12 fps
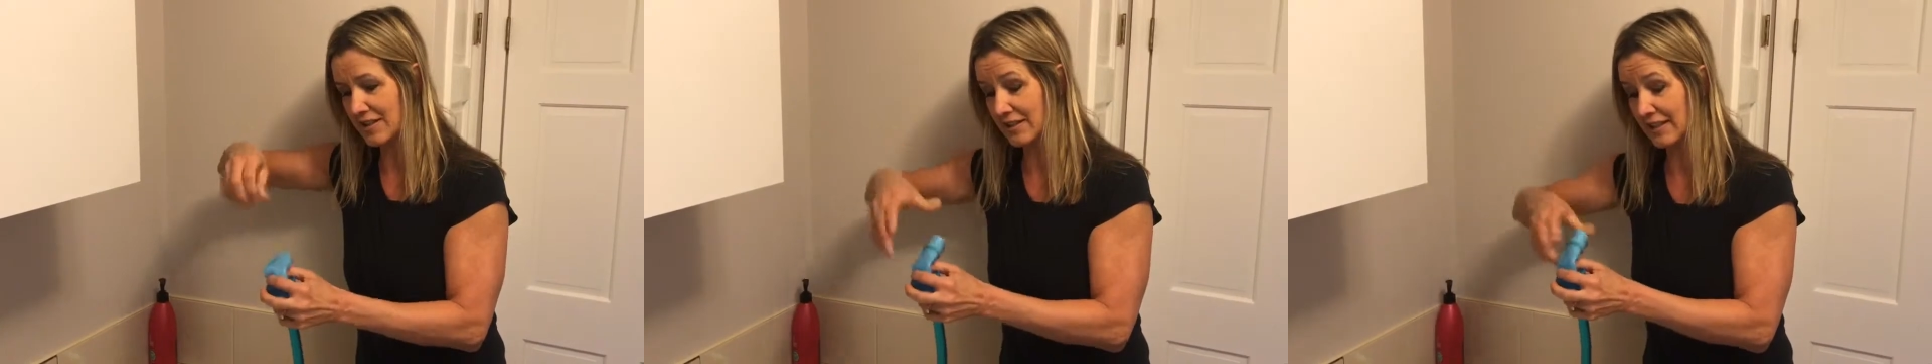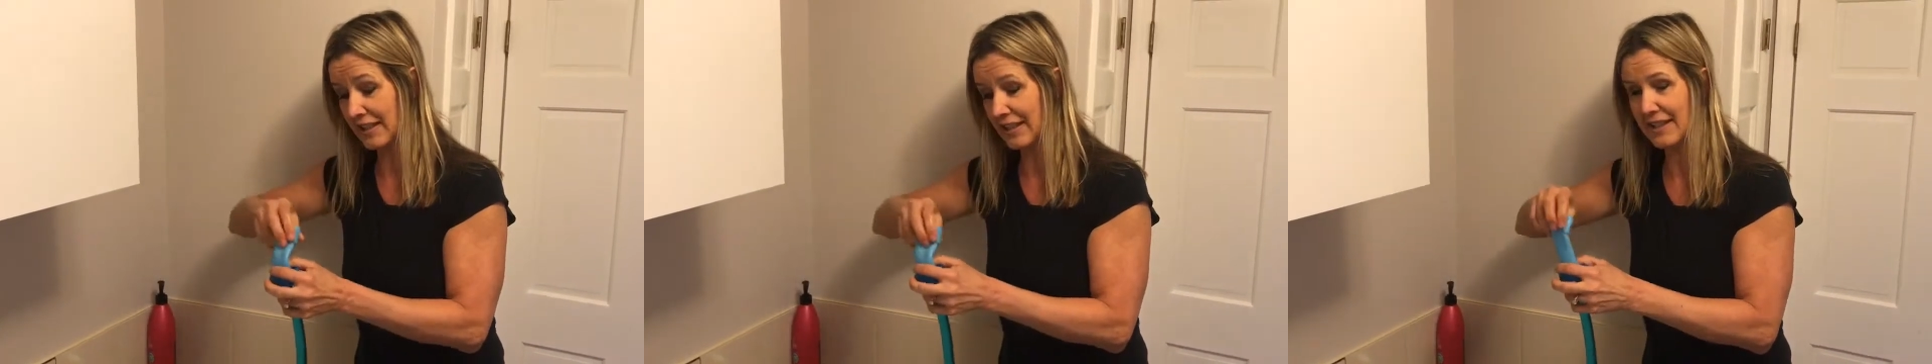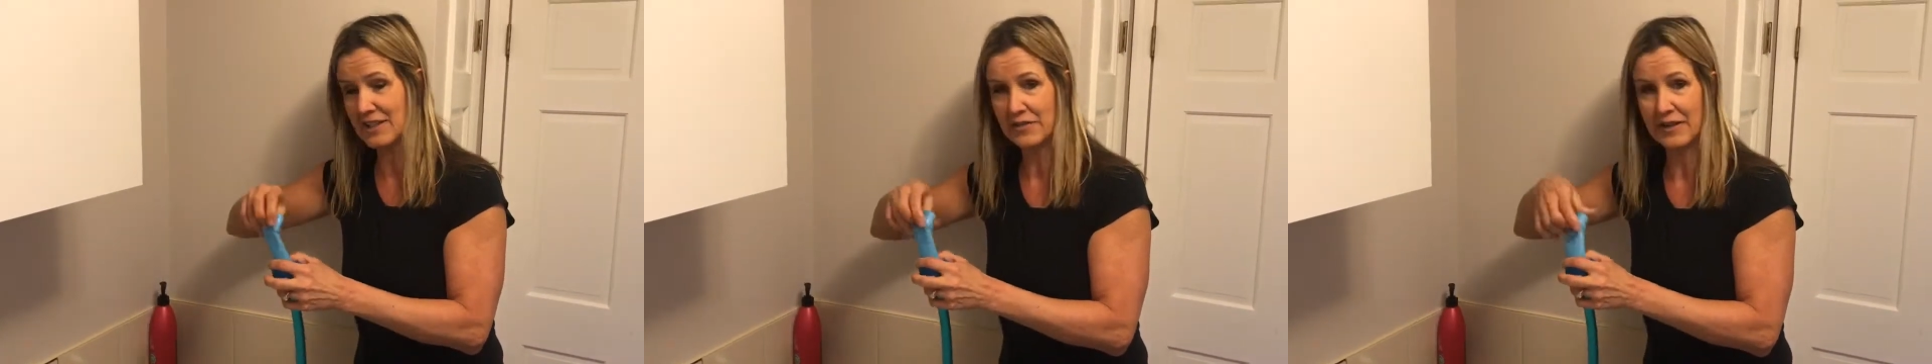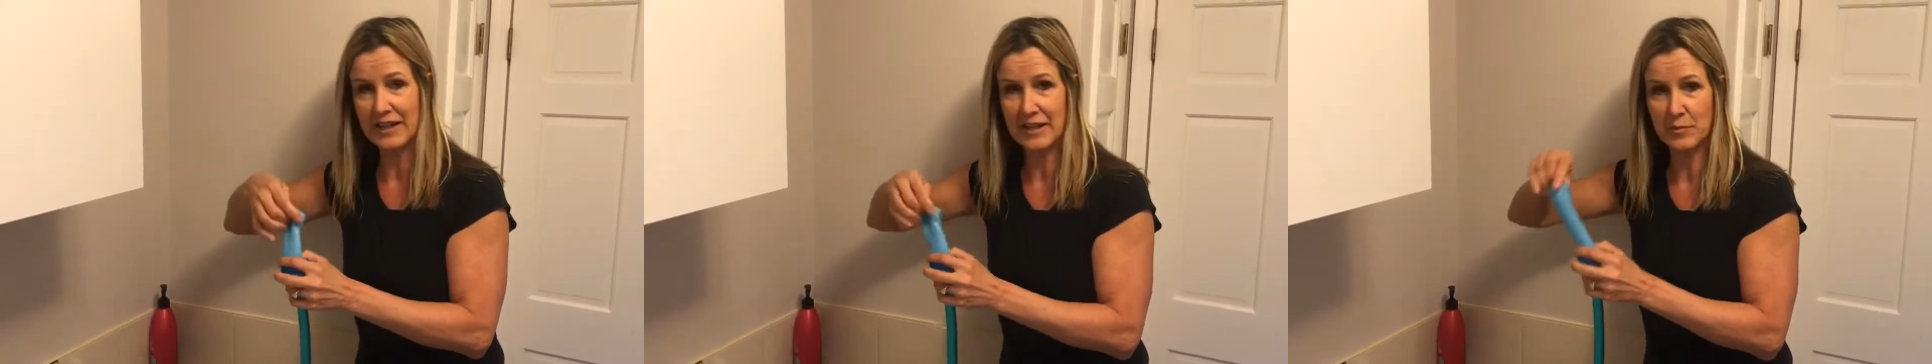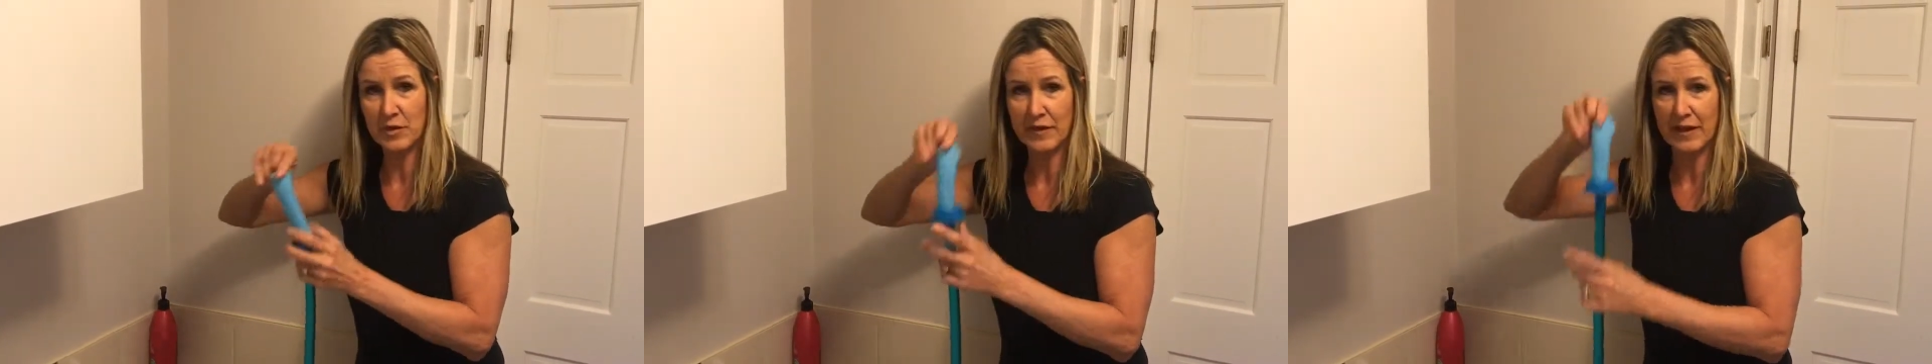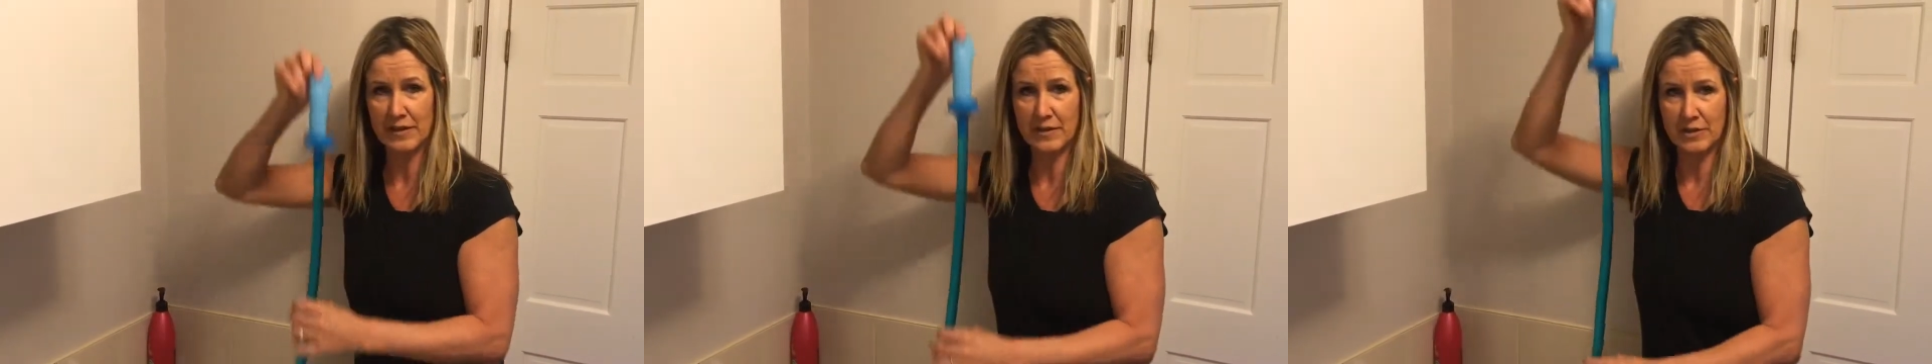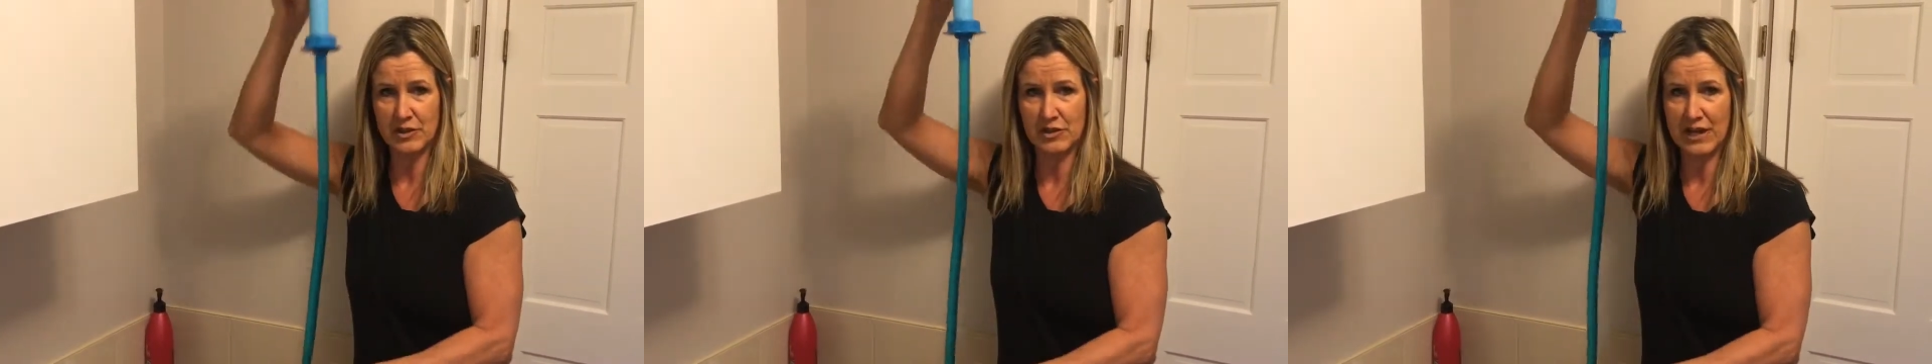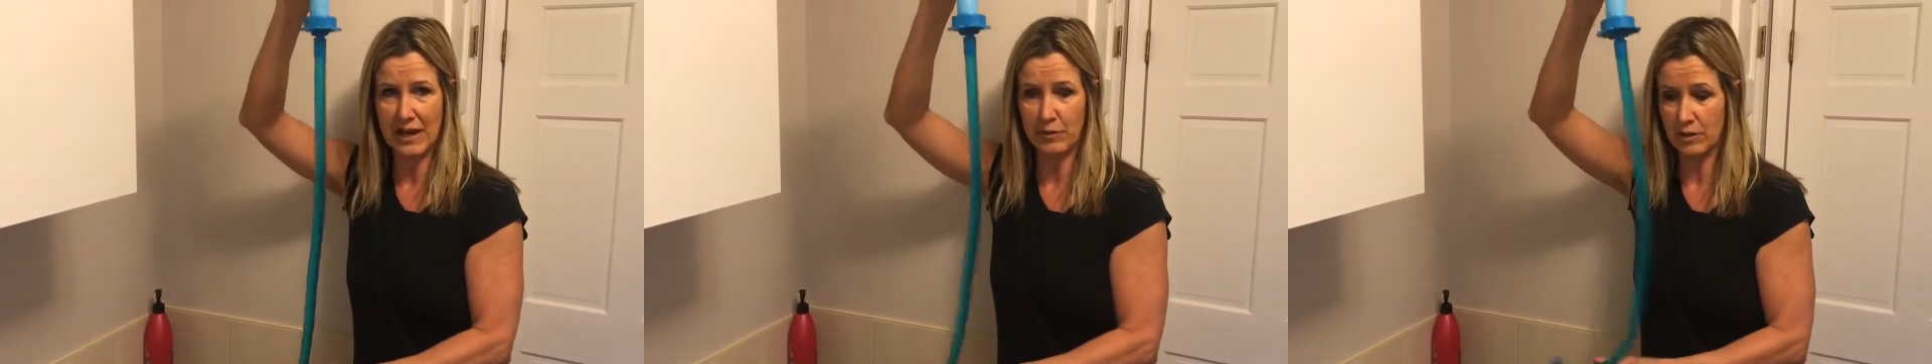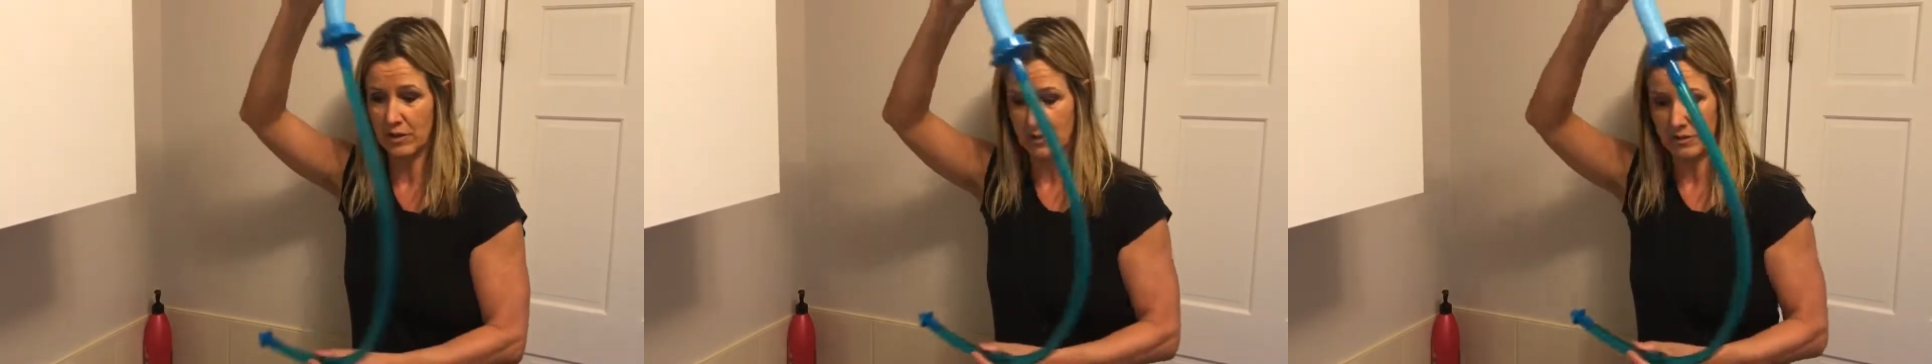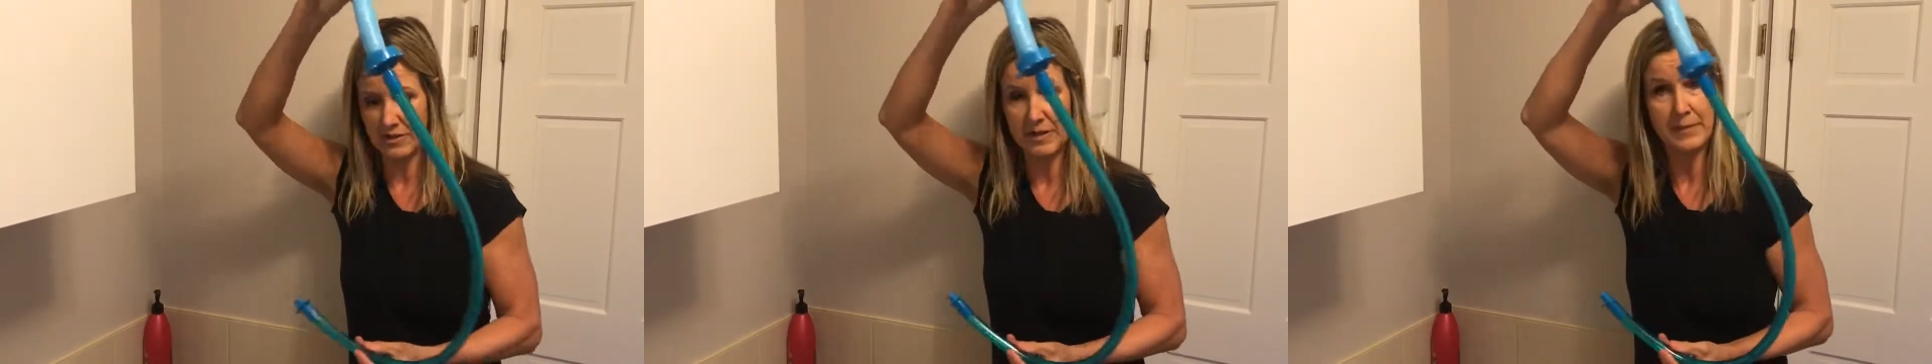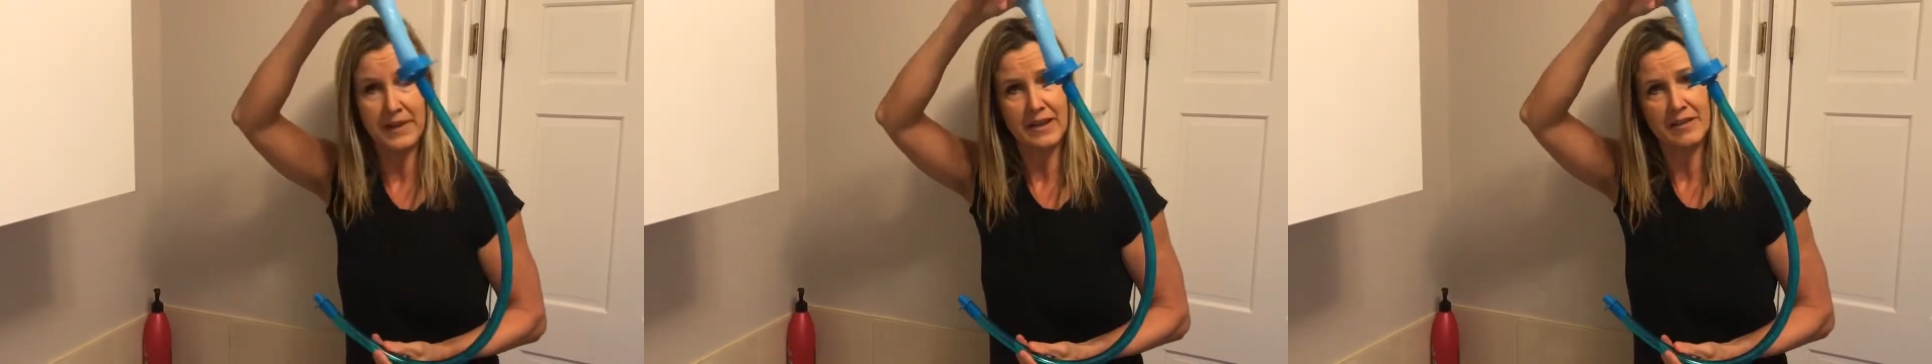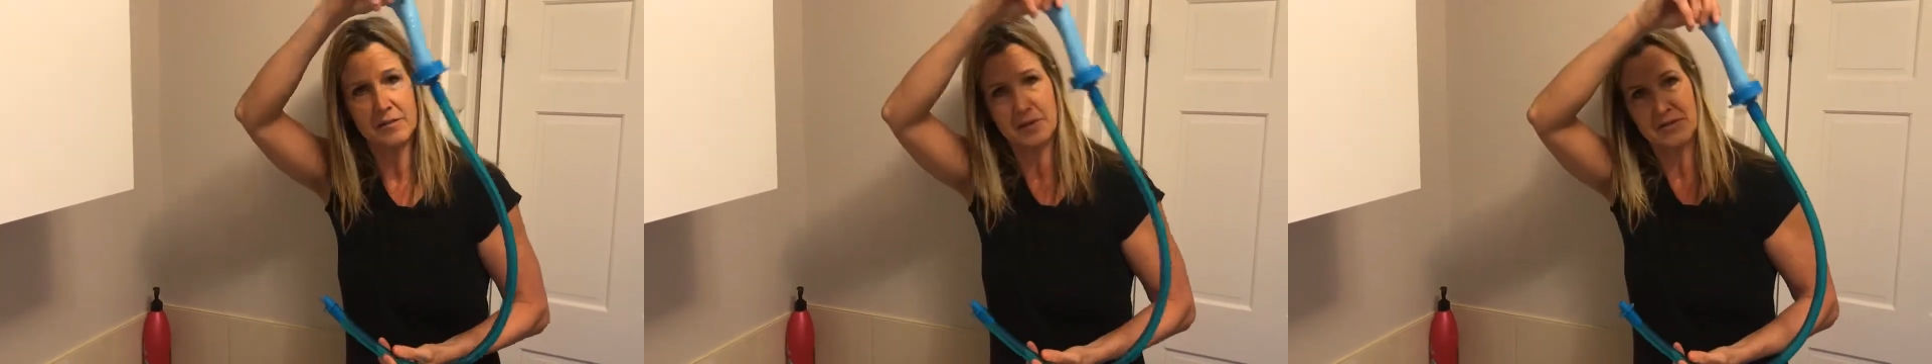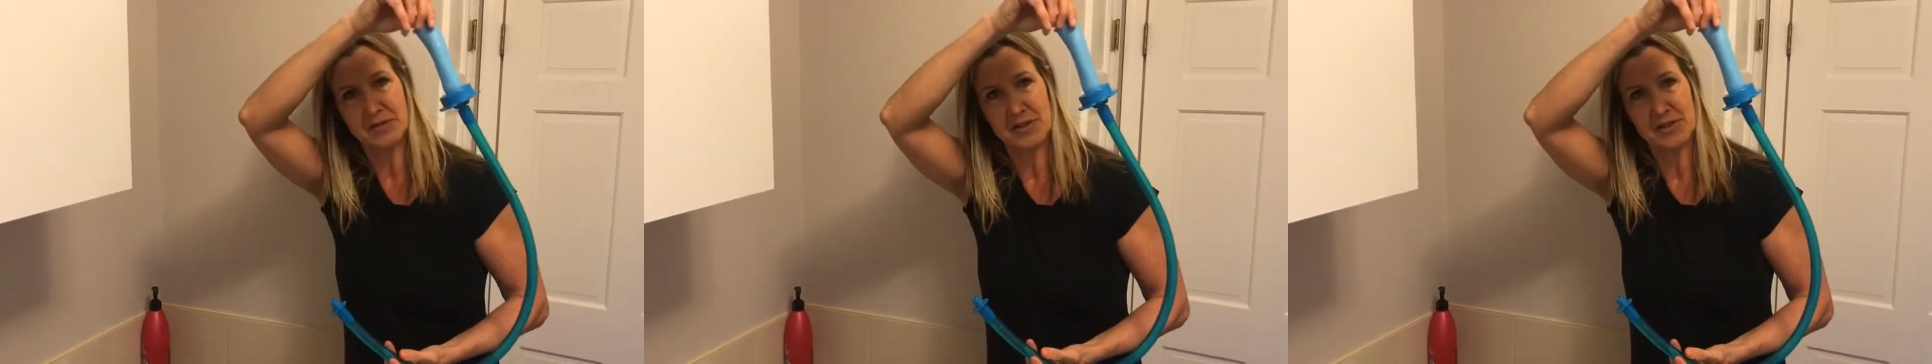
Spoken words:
is clean and you're ready to move on to a shower or something else with the